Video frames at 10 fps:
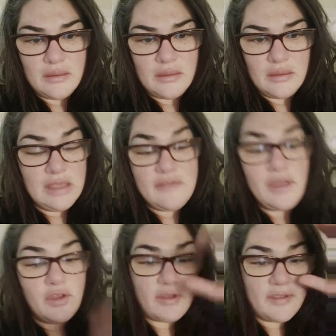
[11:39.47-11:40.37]
he's not
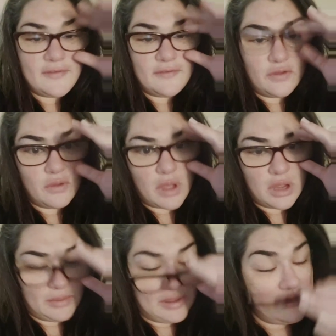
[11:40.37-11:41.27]
aggressive, no
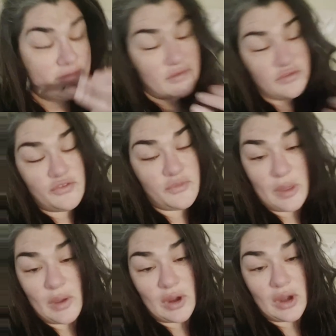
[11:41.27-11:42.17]
Autumn. He is such a
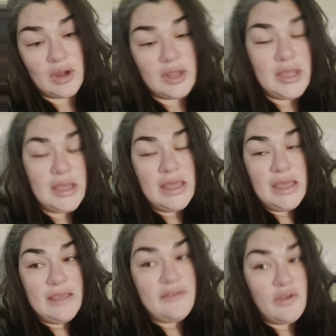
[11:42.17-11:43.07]
sweetheart.
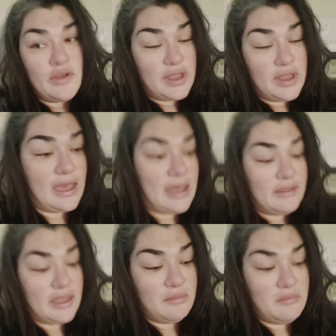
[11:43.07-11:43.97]
He's a good
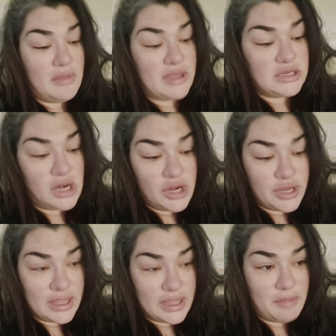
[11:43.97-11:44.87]
cat. Like my
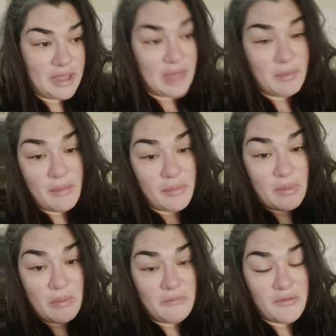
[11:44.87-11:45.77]
daughter can like pick him up
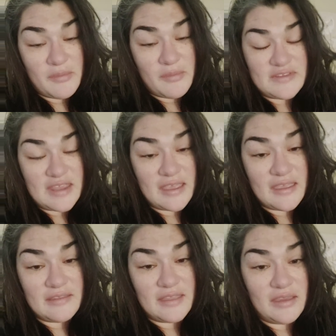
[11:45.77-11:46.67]
from his
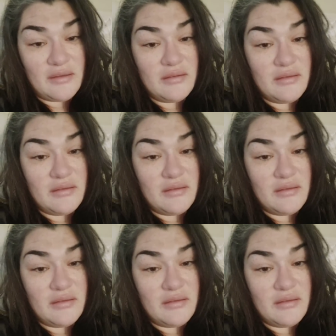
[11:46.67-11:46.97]
neck and like